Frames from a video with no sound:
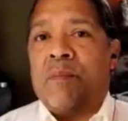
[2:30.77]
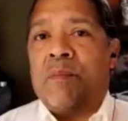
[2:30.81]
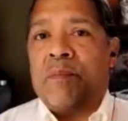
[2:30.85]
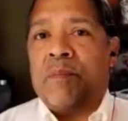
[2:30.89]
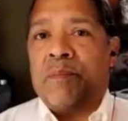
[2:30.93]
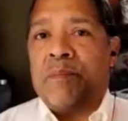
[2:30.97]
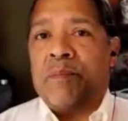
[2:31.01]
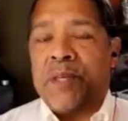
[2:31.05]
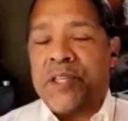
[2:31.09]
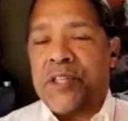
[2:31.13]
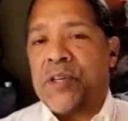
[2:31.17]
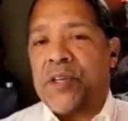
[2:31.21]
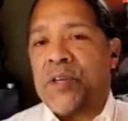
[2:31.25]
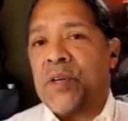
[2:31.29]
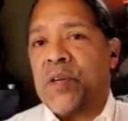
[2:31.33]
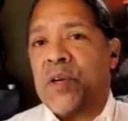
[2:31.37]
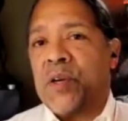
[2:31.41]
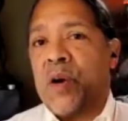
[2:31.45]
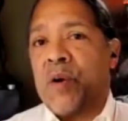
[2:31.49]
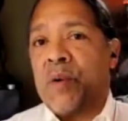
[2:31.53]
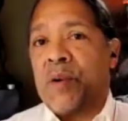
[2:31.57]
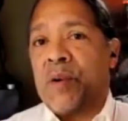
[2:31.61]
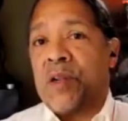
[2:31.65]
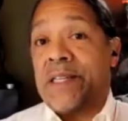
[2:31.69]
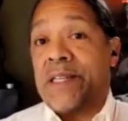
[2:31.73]
be sure to
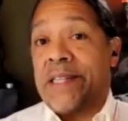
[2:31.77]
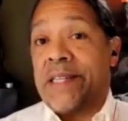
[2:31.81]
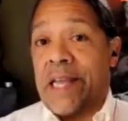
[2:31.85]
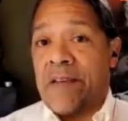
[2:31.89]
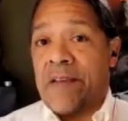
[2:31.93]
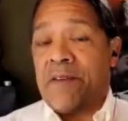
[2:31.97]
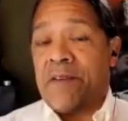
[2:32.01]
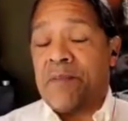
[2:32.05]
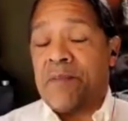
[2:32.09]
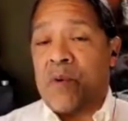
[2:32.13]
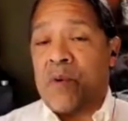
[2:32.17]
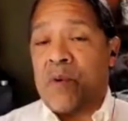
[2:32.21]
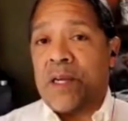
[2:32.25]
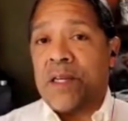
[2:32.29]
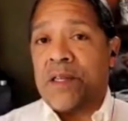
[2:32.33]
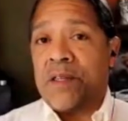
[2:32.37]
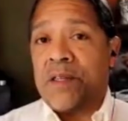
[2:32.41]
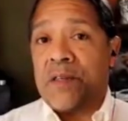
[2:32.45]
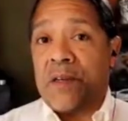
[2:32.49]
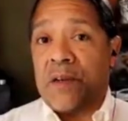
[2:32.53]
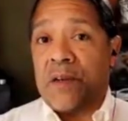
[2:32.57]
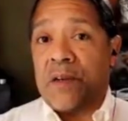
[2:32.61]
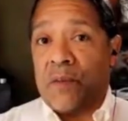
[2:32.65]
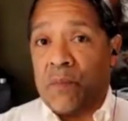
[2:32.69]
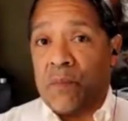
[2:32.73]
go to David
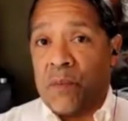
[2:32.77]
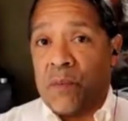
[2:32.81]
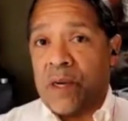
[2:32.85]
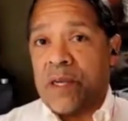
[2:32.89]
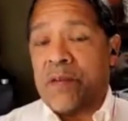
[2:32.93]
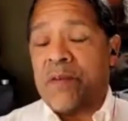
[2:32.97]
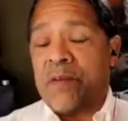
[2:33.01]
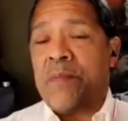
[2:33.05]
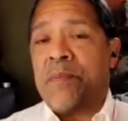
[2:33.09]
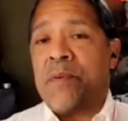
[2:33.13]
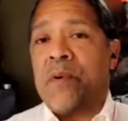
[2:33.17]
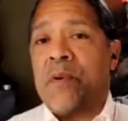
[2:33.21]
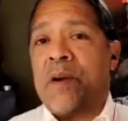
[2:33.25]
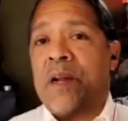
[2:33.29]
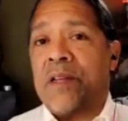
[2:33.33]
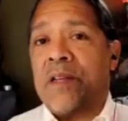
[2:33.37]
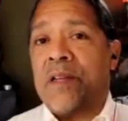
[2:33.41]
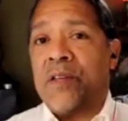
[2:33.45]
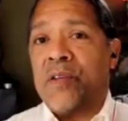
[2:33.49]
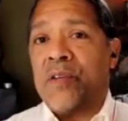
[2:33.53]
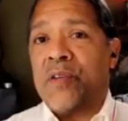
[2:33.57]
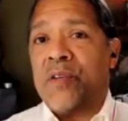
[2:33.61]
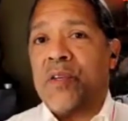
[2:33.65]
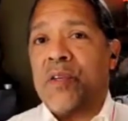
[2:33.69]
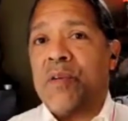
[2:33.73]
Morgan Report
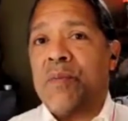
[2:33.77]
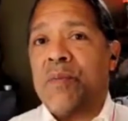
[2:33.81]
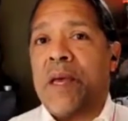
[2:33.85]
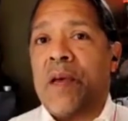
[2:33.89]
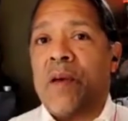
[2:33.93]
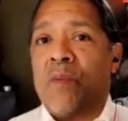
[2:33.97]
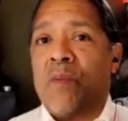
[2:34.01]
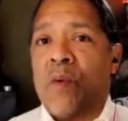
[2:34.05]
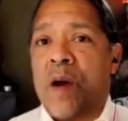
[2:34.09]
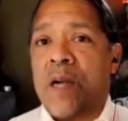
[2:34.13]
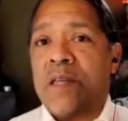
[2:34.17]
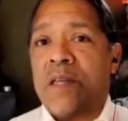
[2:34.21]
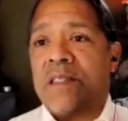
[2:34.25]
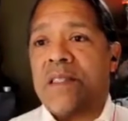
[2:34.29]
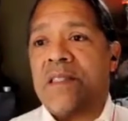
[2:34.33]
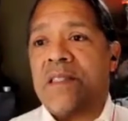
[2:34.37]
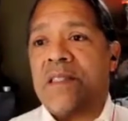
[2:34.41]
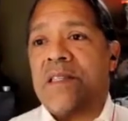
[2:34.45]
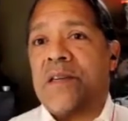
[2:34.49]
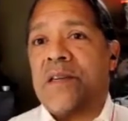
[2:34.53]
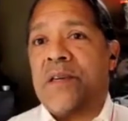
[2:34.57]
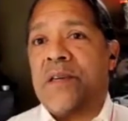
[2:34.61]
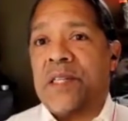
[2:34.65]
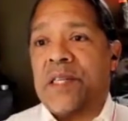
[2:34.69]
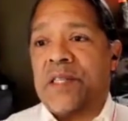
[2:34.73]
on YouTube and watch the
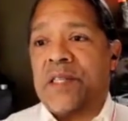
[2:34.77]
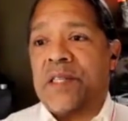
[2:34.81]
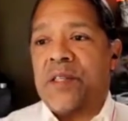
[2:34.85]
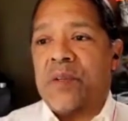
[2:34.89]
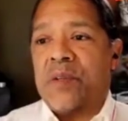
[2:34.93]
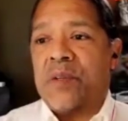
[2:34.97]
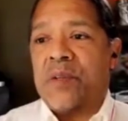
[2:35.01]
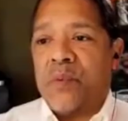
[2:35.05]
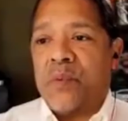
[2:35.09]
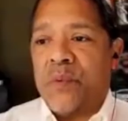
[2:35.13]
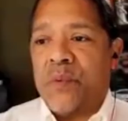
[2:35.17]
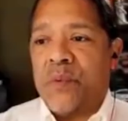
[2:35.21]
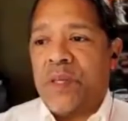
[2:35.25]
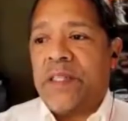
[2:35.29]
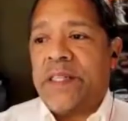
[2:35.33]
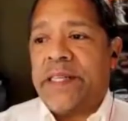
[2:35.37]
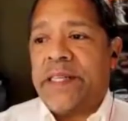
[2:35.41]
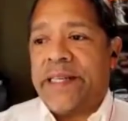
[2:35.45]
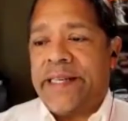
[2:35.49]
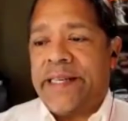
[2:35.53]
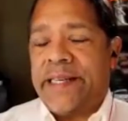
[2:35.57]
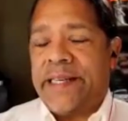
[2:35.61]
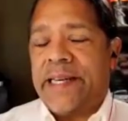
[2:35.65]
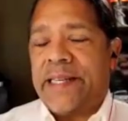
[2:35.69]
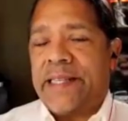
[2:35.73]
series, and you'll
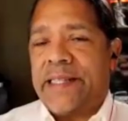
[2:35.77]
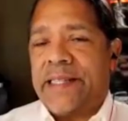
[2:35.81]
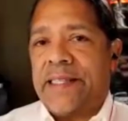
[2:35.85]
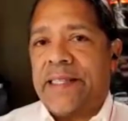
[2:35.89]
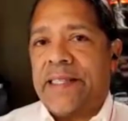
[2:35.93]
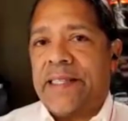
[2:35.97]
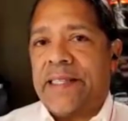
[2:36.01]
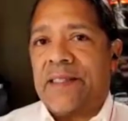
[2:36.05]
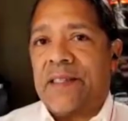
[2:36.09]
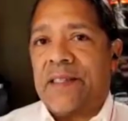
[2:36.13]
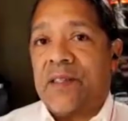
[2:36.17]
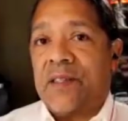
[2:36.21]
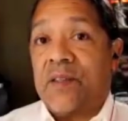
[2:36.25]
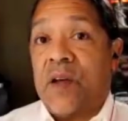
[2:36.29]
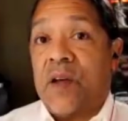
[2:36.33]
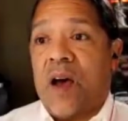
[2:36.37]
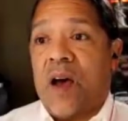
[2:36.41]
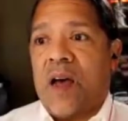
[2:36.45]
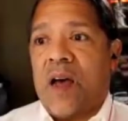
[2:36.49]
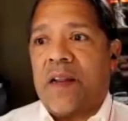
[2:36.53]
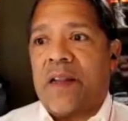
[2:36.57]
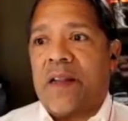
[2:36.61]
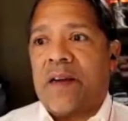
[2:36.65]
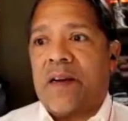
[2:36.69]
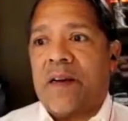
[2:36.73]
really get this a
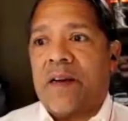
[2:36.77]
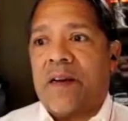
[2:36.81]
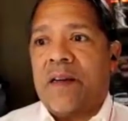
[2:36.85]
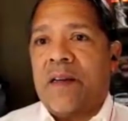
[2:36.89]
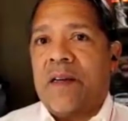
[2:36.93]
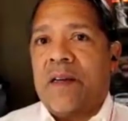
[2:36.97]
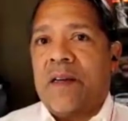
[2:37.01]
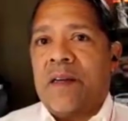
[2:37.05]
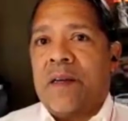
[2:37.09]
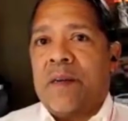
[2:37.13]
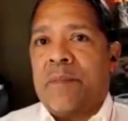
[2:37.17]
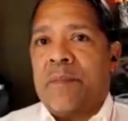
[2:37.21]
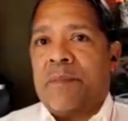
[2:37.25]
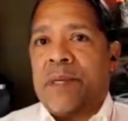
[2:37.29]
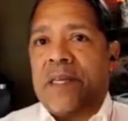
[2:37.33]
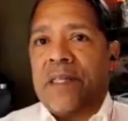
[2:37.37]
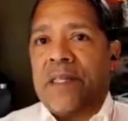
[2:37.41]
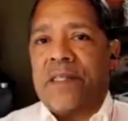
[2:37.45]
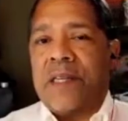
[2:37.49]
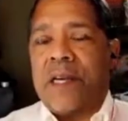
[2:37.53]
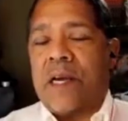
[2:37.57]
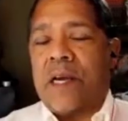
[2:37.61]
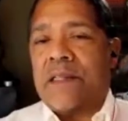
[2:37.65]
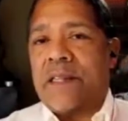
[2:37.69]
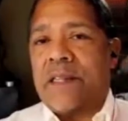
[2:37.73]
lot here,
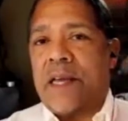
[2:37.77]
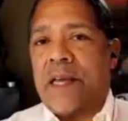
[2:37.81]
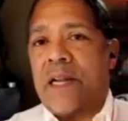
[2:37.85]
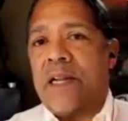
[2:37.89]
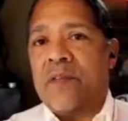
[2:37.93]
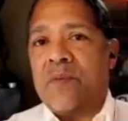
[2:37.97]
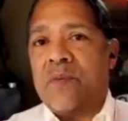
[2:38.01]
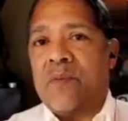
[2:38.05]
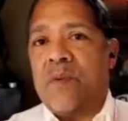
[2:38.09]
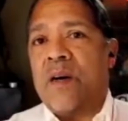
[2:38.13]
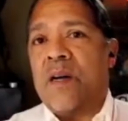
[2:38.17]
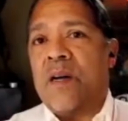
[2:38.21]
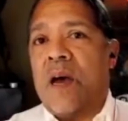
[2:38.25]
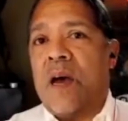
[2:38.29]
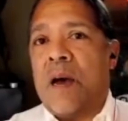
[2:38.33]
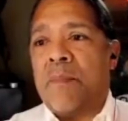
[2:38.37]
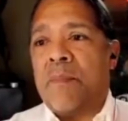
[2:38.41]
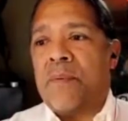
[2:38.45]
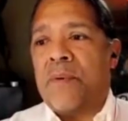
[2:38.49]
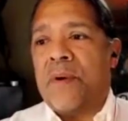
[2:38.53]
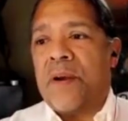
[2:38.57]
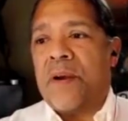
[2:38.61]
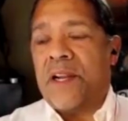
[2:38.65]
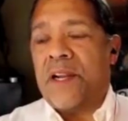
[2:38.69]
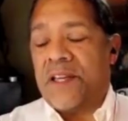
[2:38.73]
because that is one
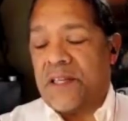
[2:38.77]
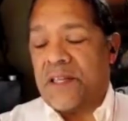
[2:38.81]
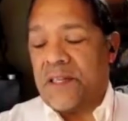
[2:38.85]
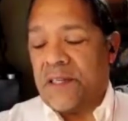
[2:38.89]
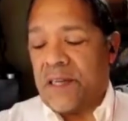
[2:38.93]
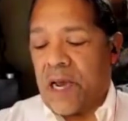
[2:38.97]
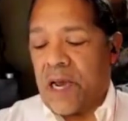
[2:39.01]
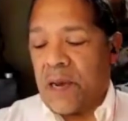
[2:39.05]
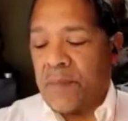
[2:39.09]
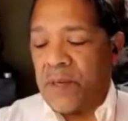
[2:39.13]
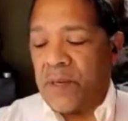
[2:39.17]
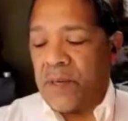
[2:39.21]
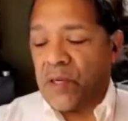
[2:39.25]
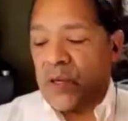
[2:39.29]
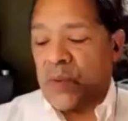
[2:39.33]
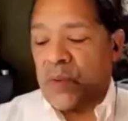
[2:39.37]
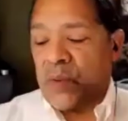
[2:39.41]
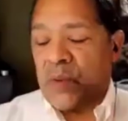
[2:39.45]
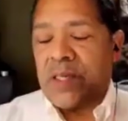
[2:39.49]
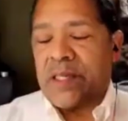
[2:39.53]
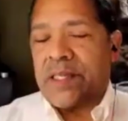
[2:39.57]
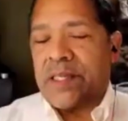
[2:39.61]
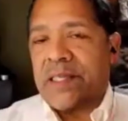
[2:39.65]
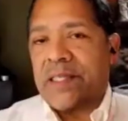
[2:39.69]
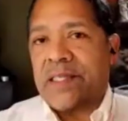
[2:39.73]
operation. Now I'm going to
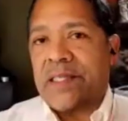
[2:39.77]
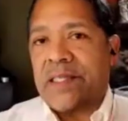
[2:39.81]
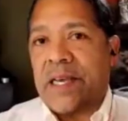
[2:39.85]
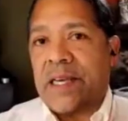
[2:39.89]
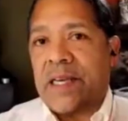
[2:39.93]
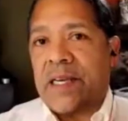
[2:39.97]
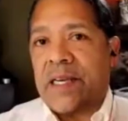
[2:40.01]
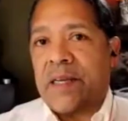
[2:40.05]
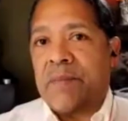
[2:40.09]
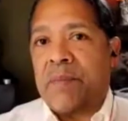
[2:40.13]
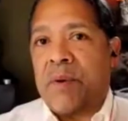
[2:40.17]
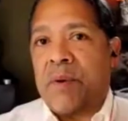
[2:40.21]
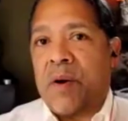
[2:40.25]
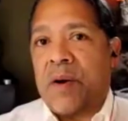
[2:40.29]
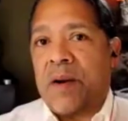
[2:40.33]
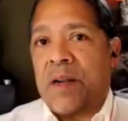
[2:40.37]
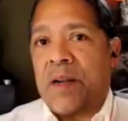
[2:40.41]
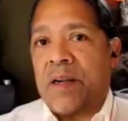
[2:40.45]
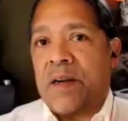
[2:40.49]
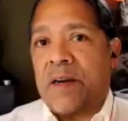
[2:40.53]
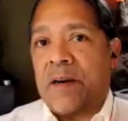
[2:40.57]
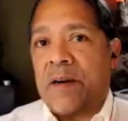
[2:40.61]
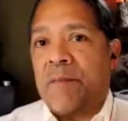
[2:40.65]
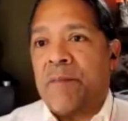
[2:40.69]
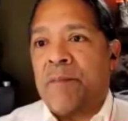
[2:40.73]
go into the second part
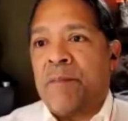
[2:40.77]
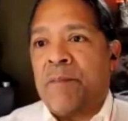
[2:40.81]
here.